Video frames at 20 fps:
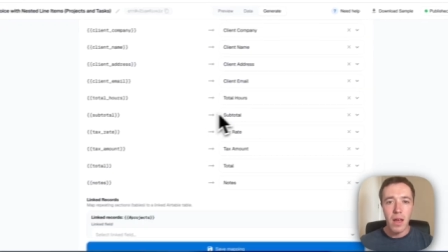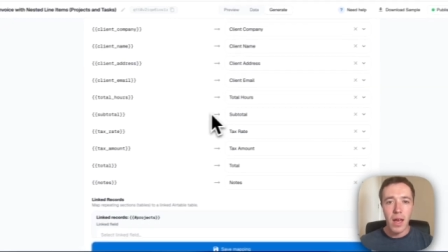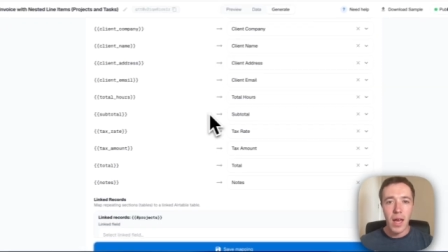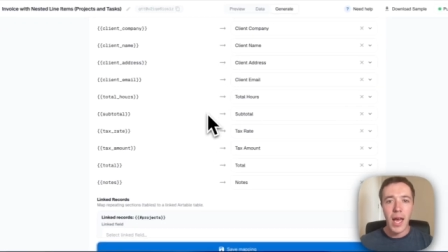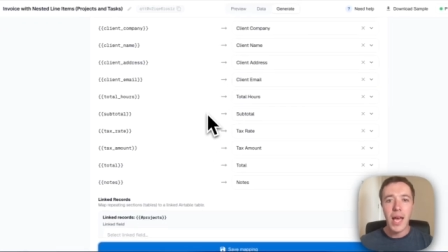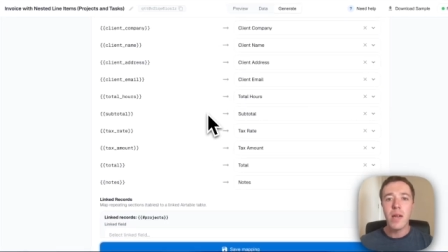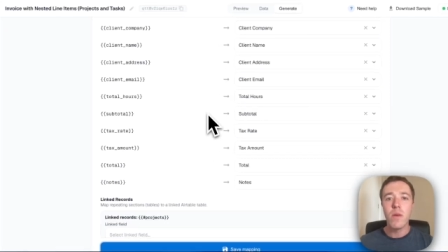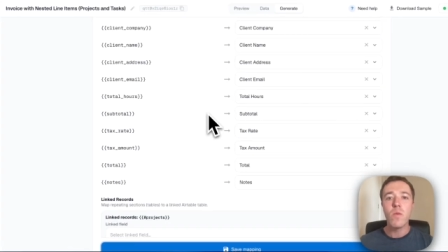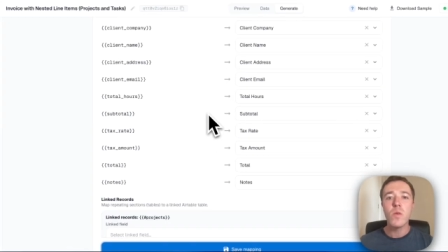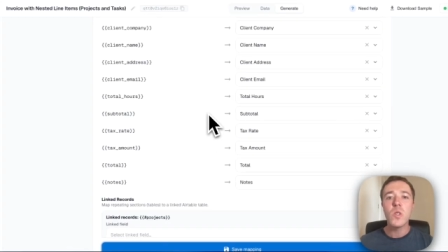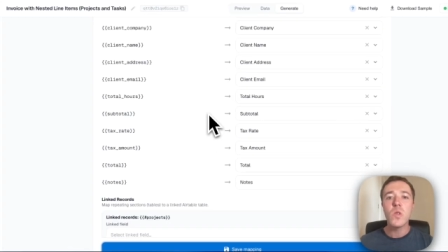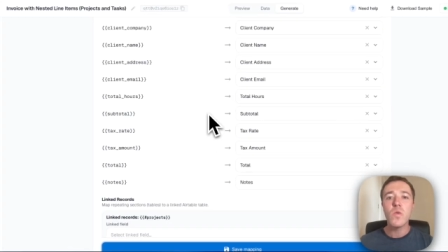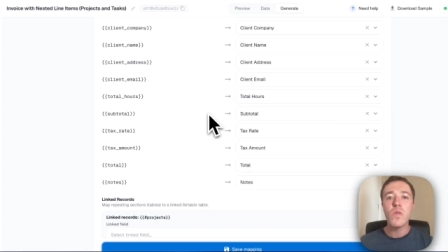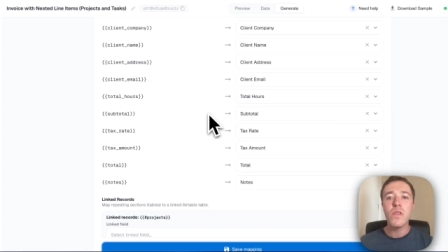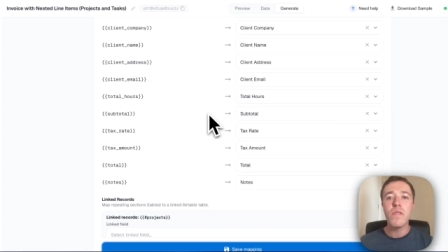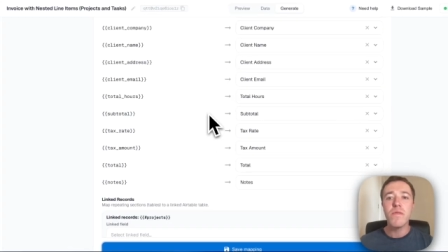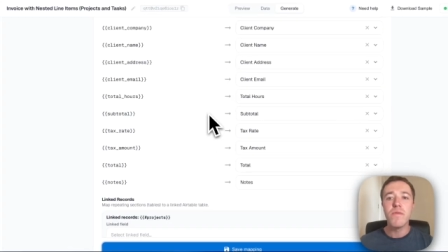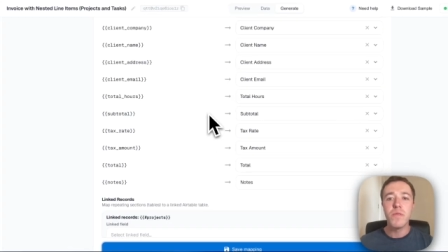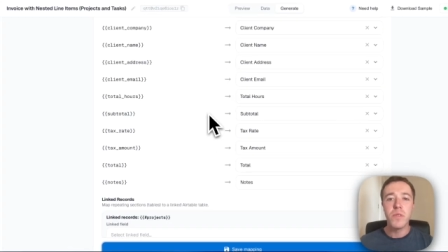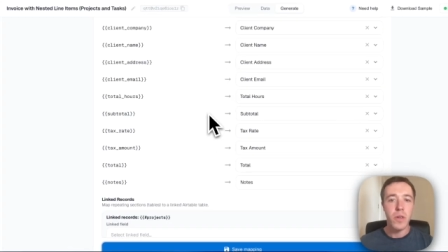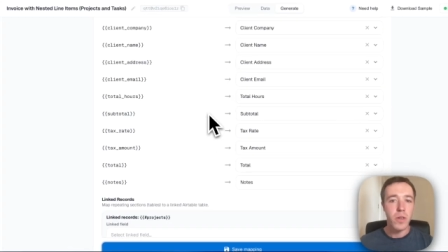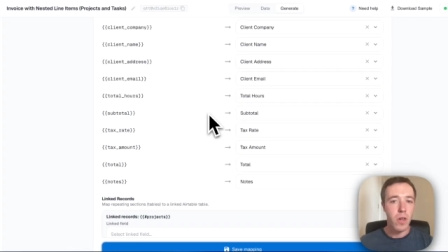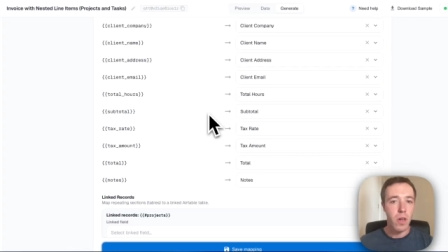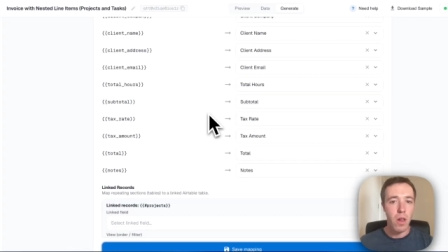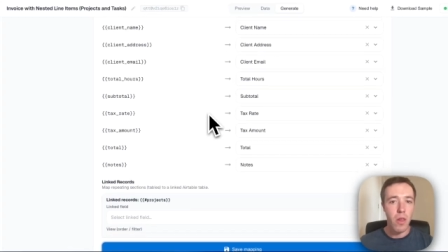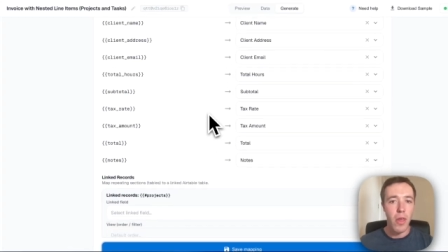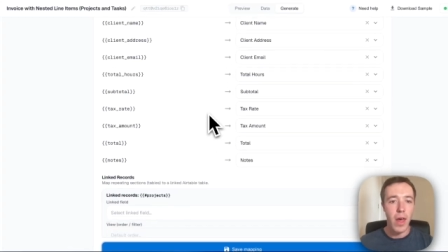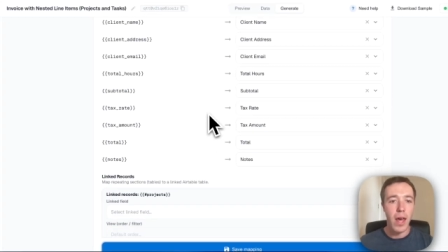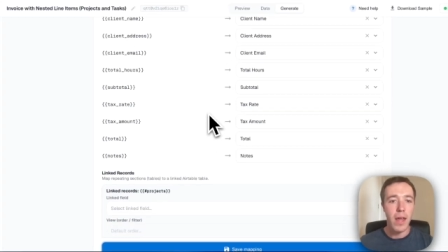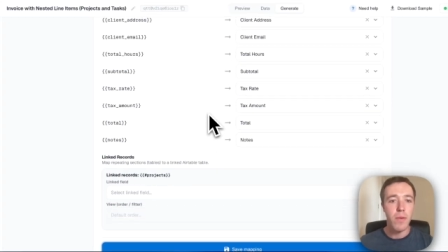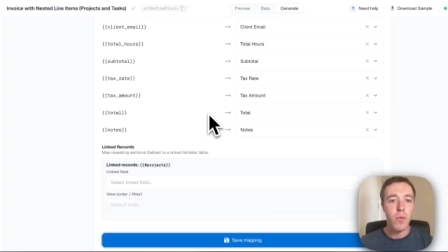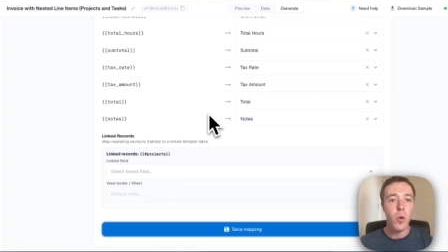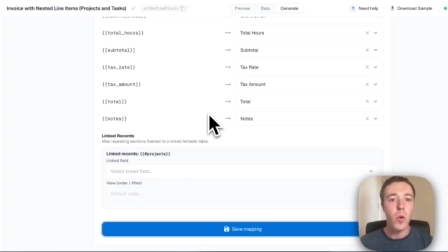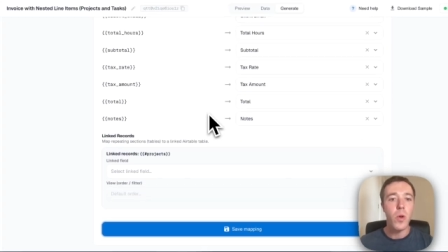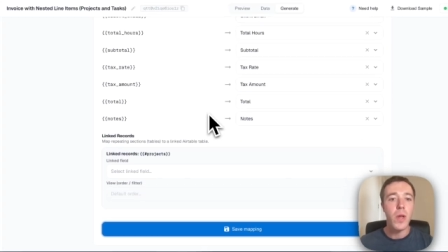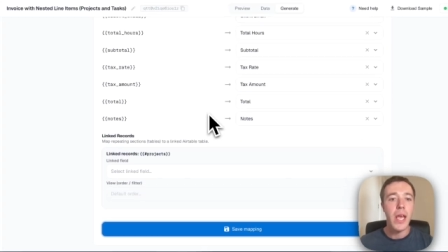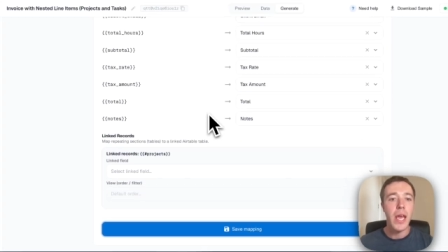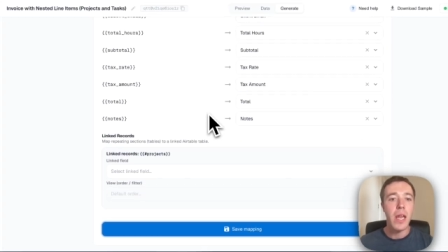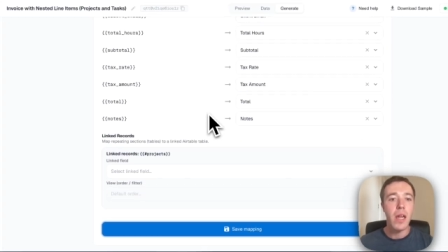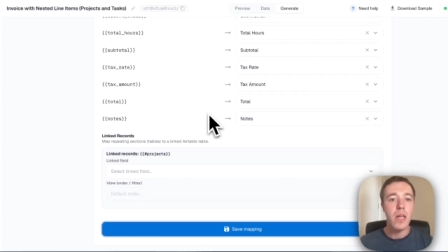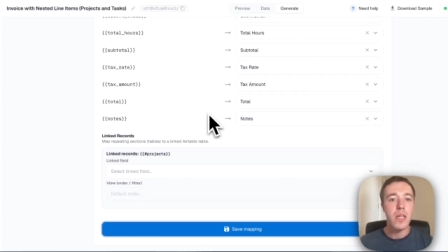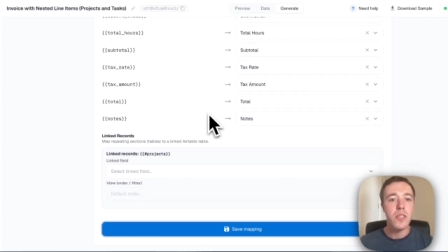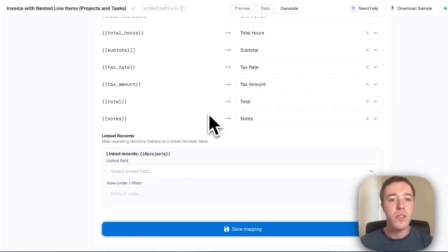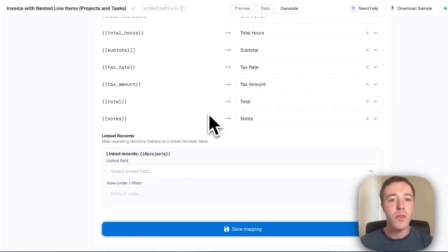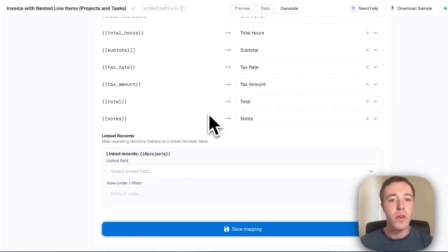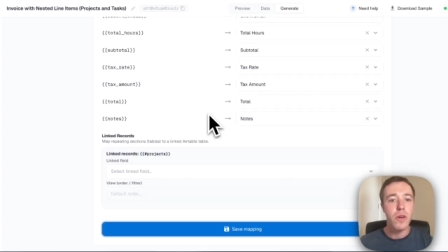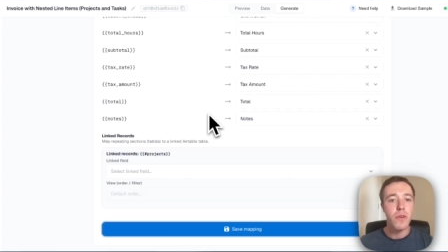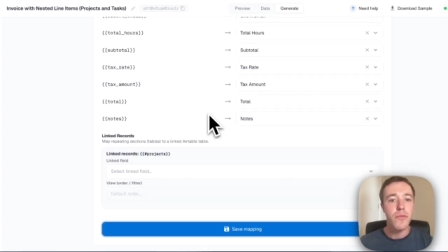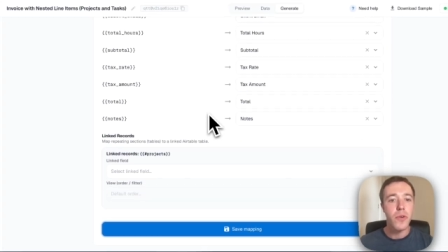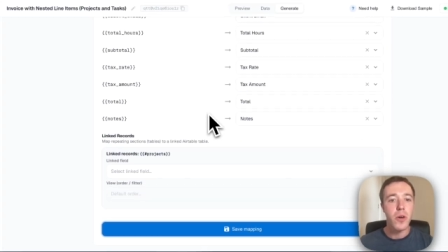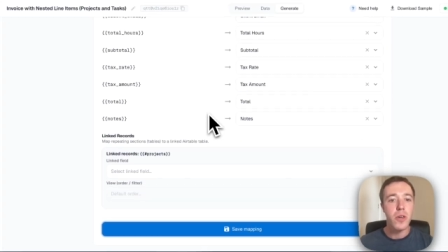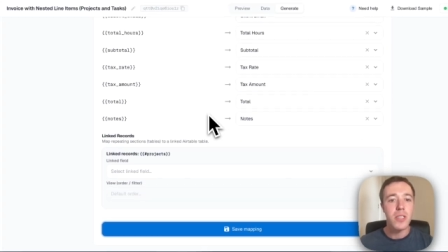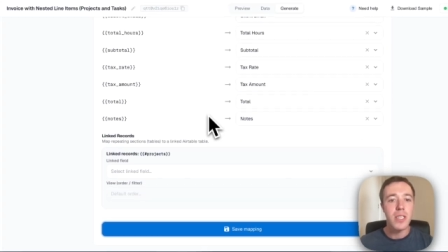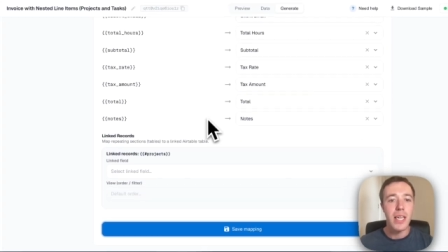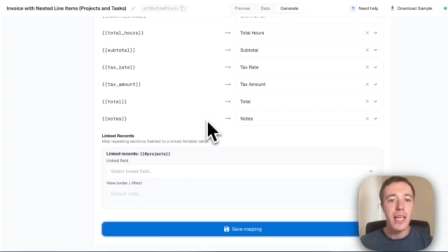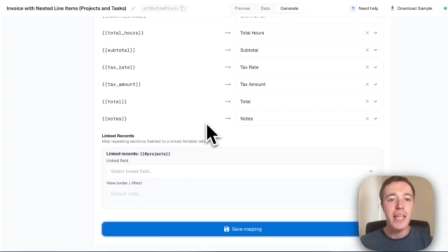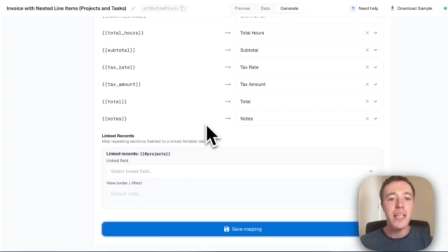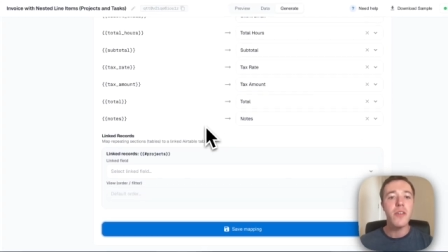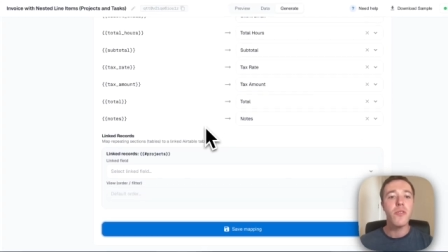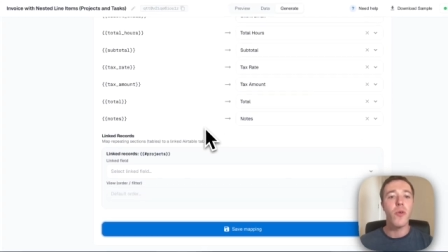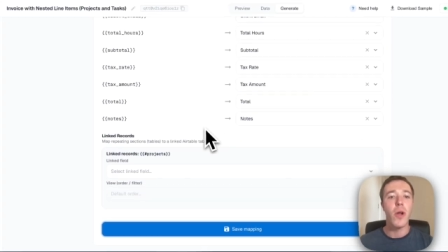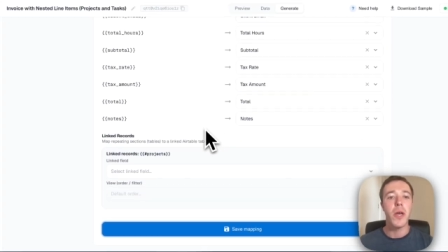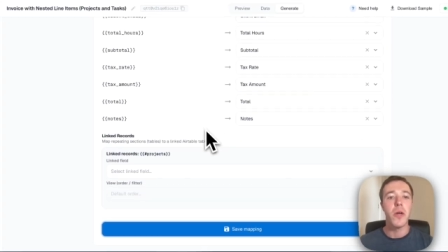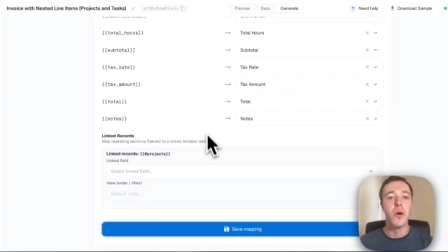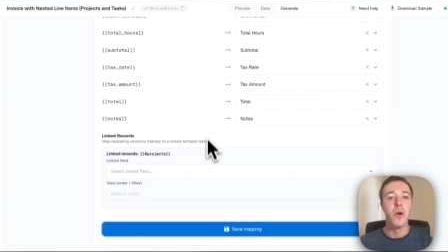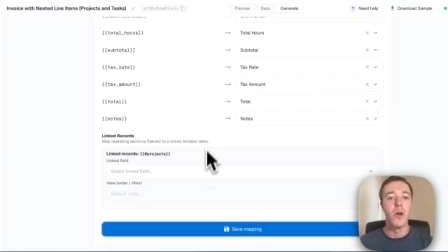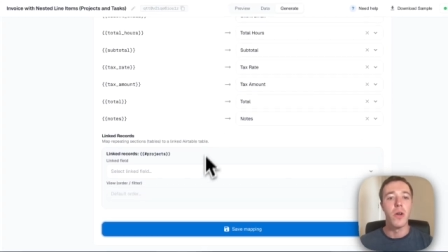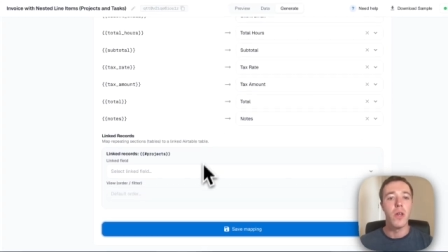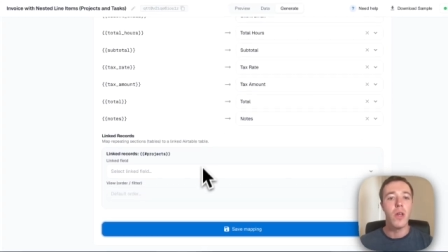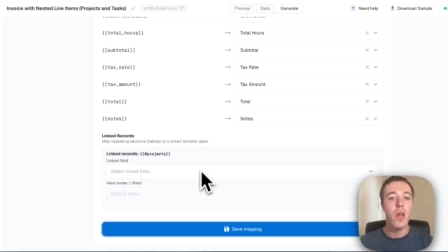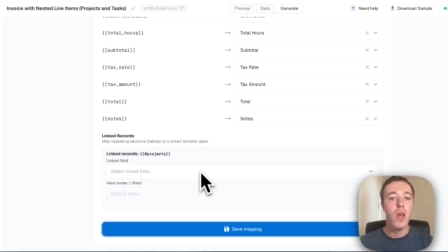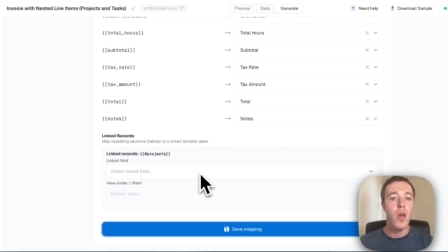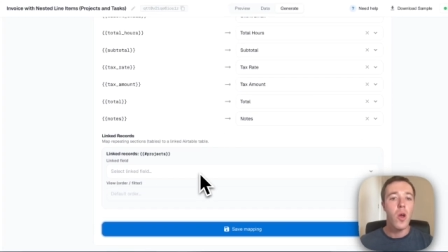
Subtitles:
And once we've done all of that, we're going to get on to our first linked record,